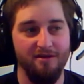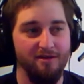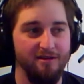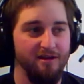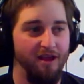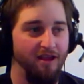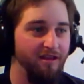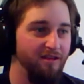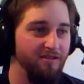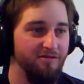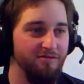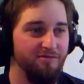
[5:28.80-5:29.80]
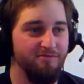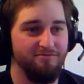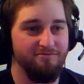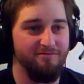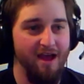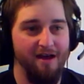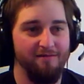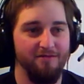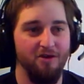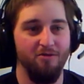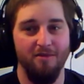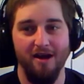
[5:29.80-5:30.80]
You have
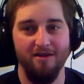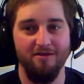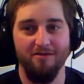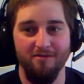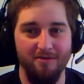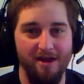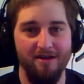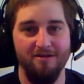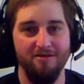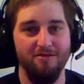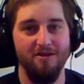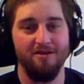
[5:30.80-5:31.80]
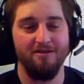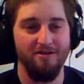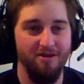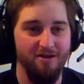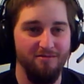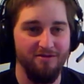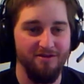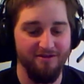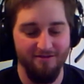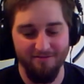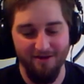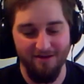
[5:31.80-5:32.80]
no mind over matter, no Arctic armor,
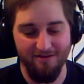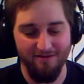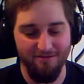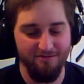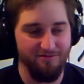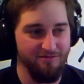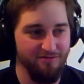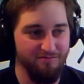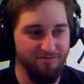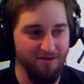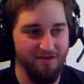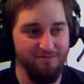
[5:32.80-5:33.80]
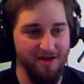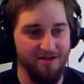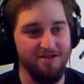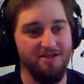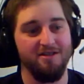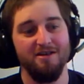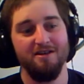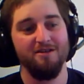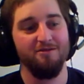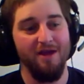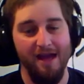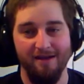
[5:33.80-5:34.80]
because it makes you blood magic.
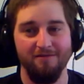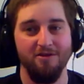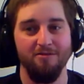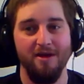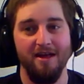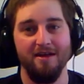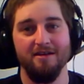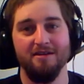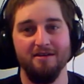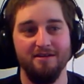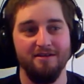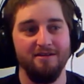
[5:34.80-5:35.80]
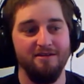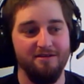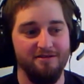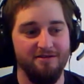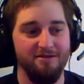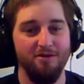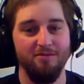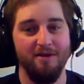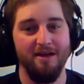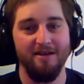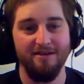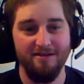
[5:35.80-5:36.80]
You have no mana, 0
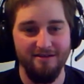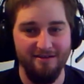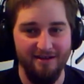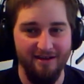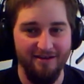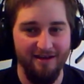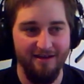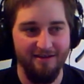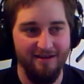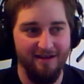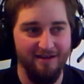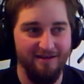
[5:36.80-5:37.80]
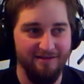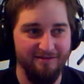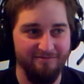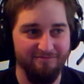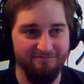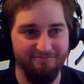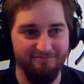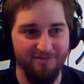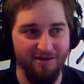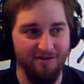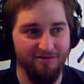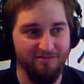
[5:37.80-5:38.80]
mana, and that can,
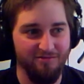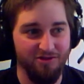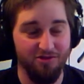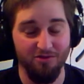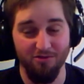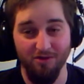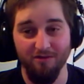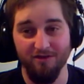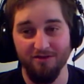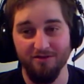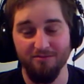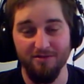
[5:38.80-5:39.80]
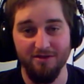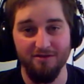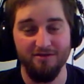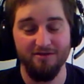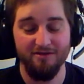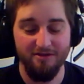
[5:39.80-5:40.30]
screw over some builds.